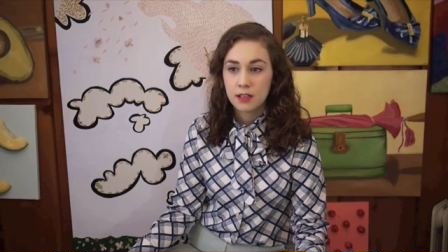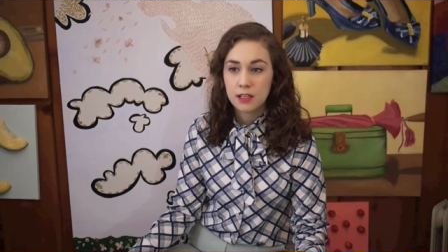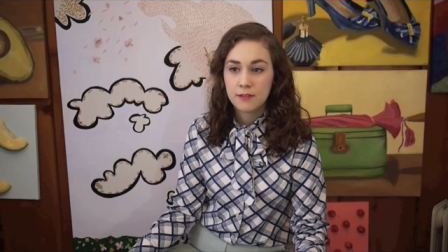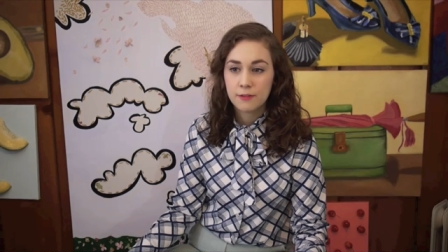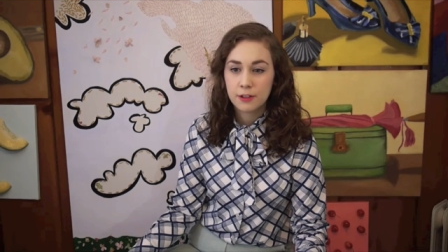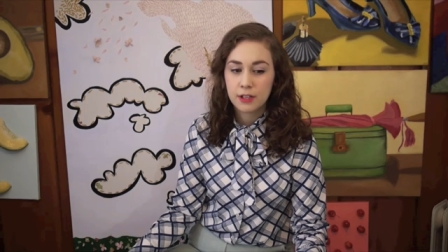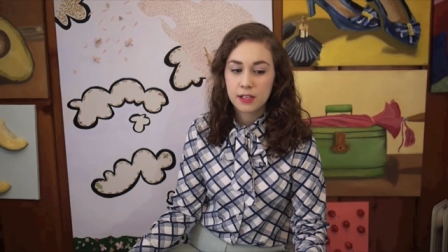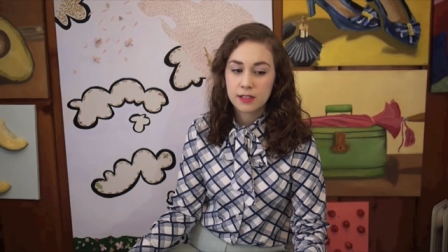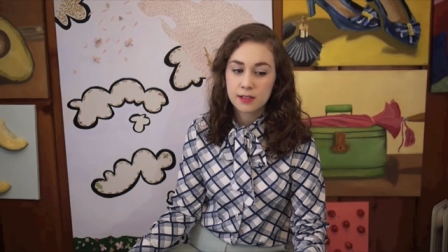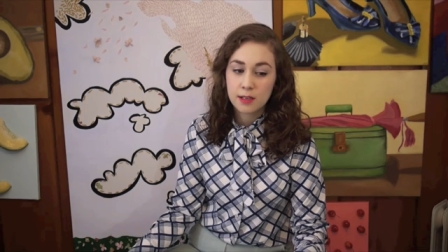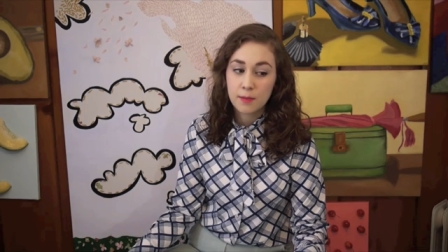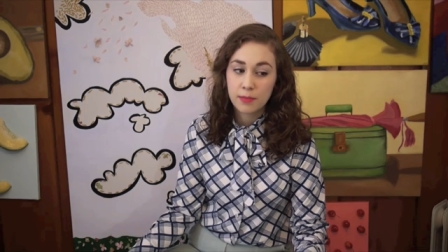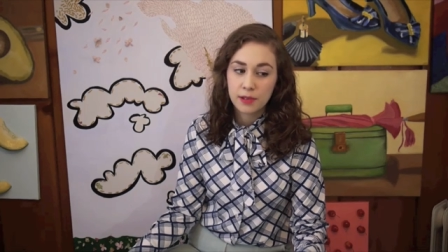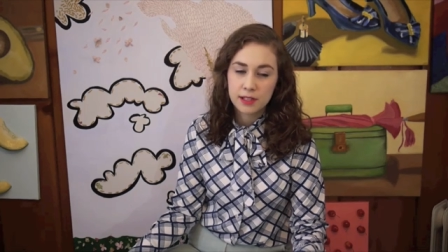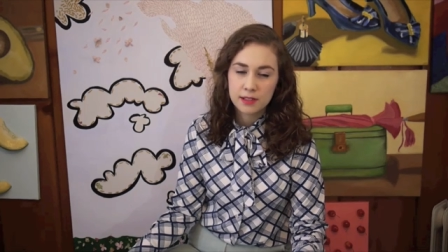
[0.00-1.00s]
Even at
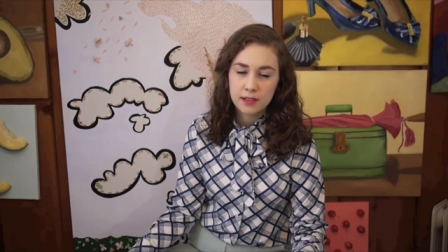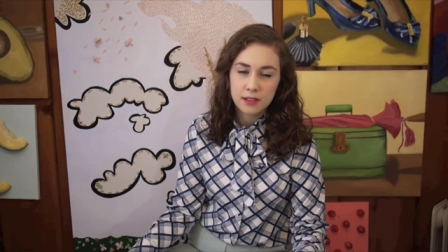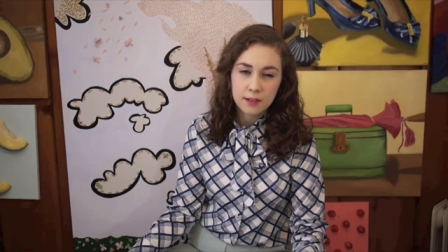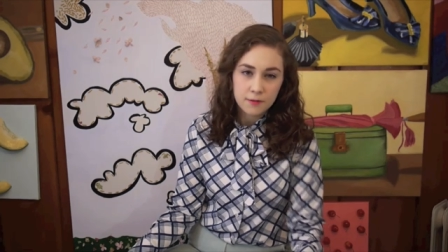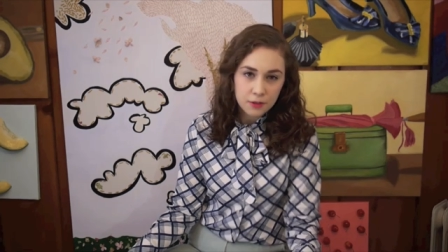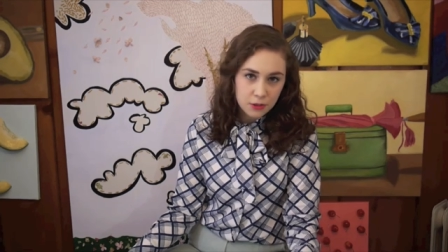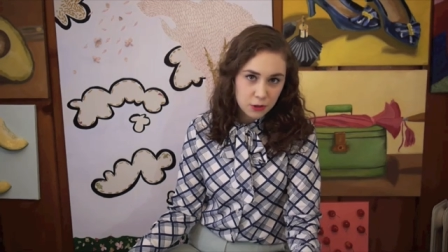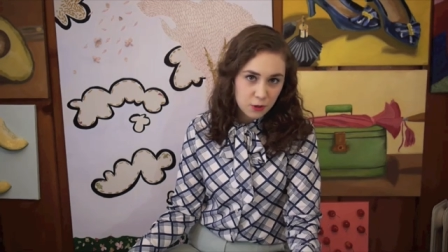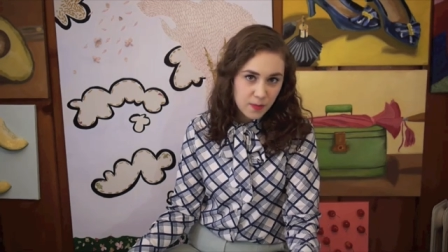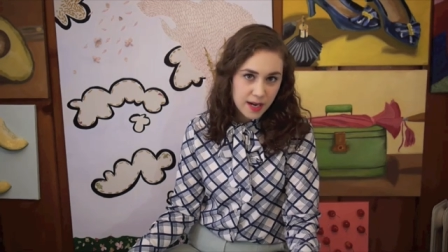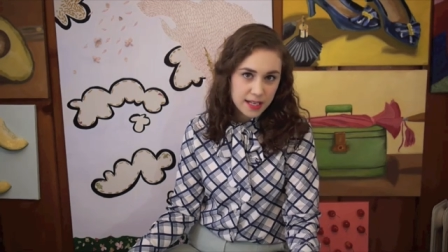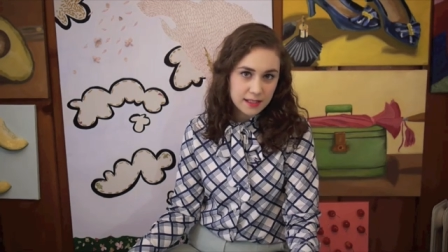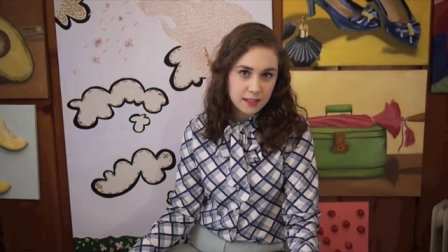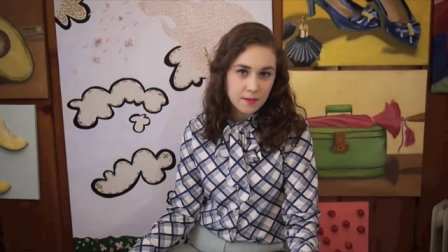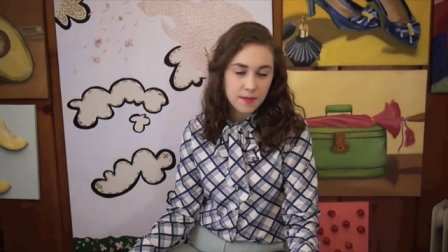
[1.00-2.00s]
some places, if you do
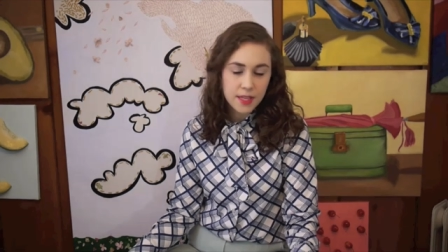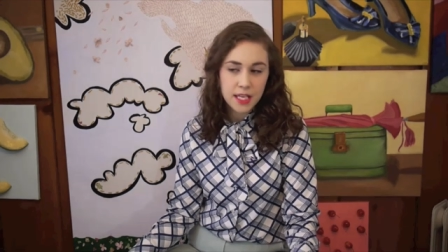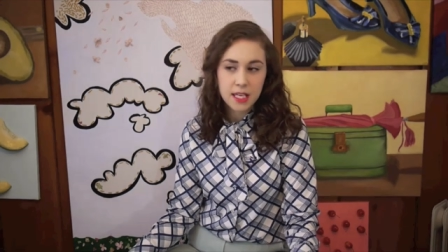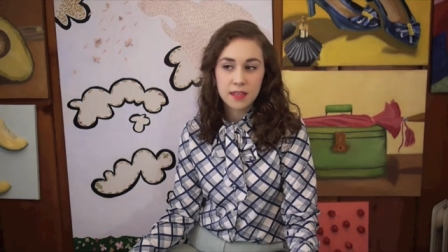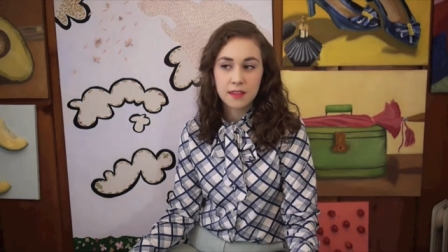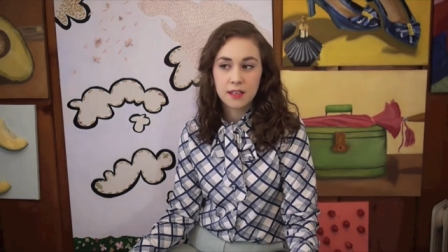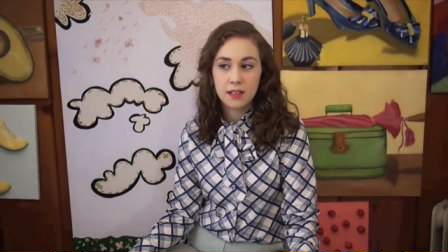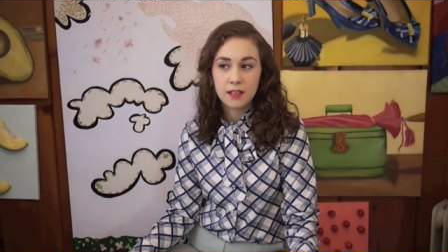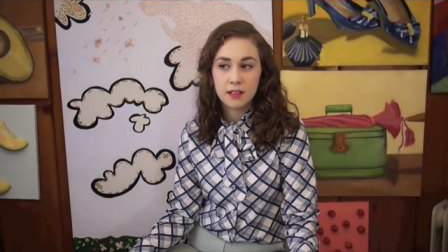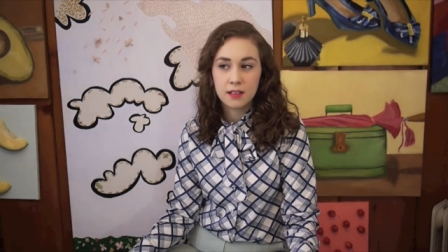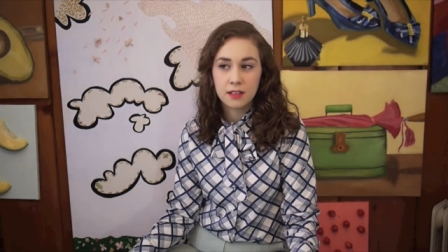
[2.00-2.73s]
buy something, then